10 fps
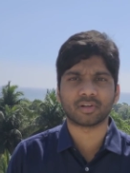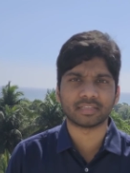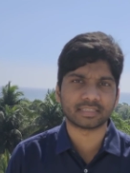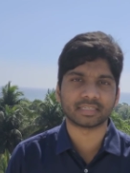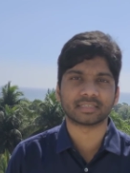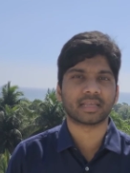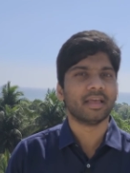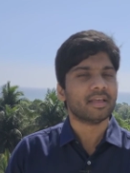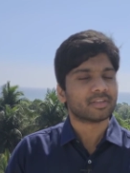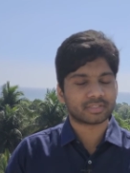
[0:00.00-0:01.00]
all these things.
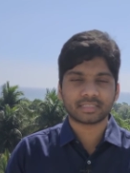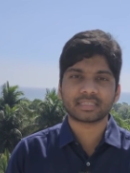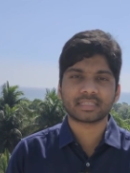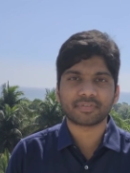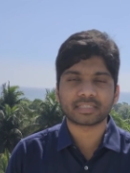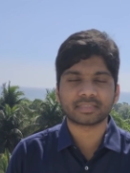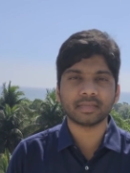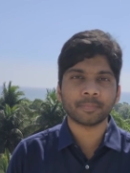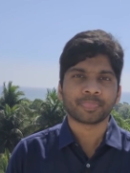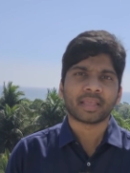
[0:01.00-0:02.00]
So this is the first
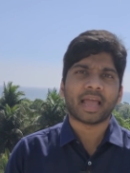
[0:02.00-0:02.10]
thing.